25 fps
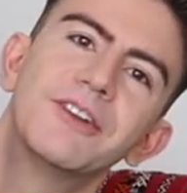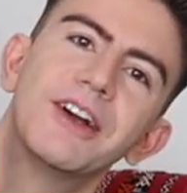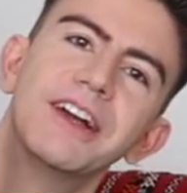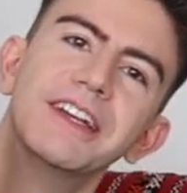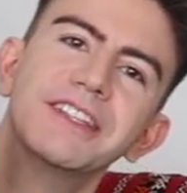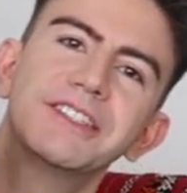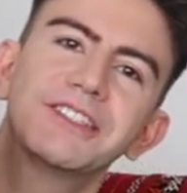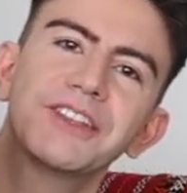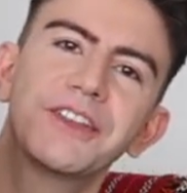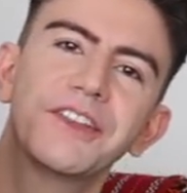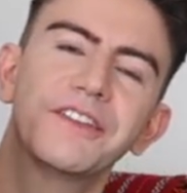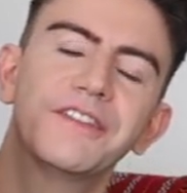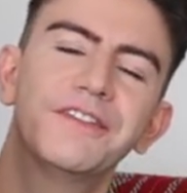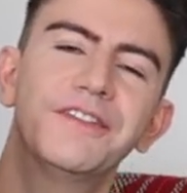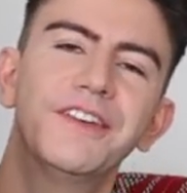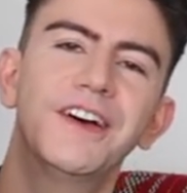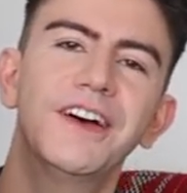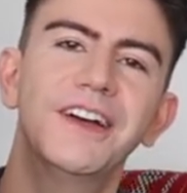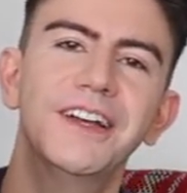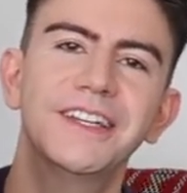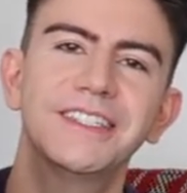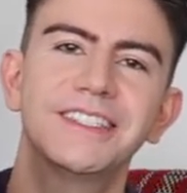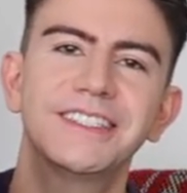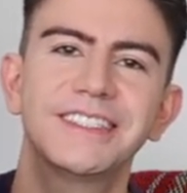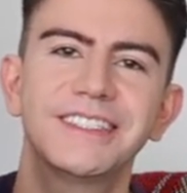right, so the
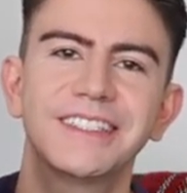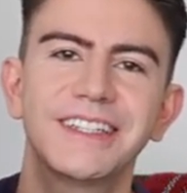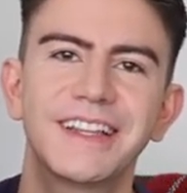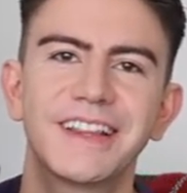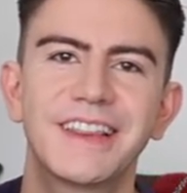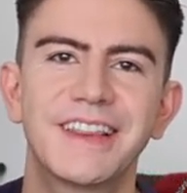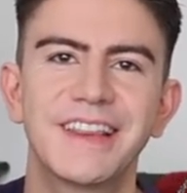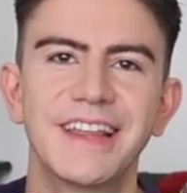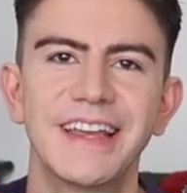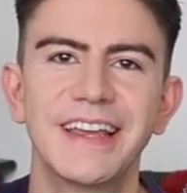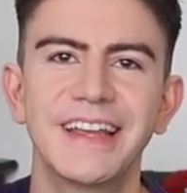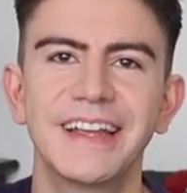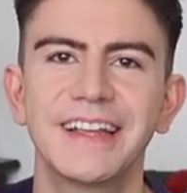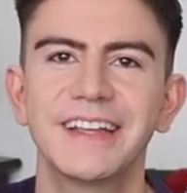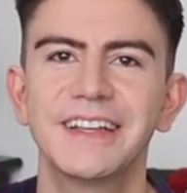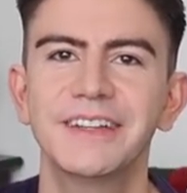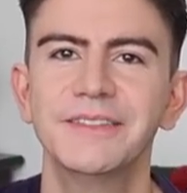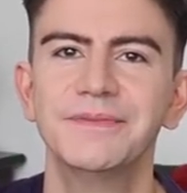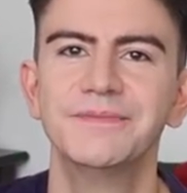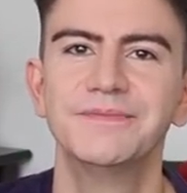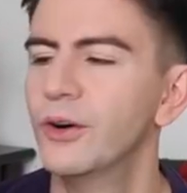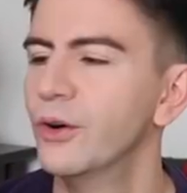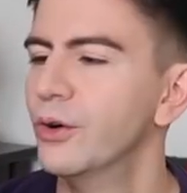first thing,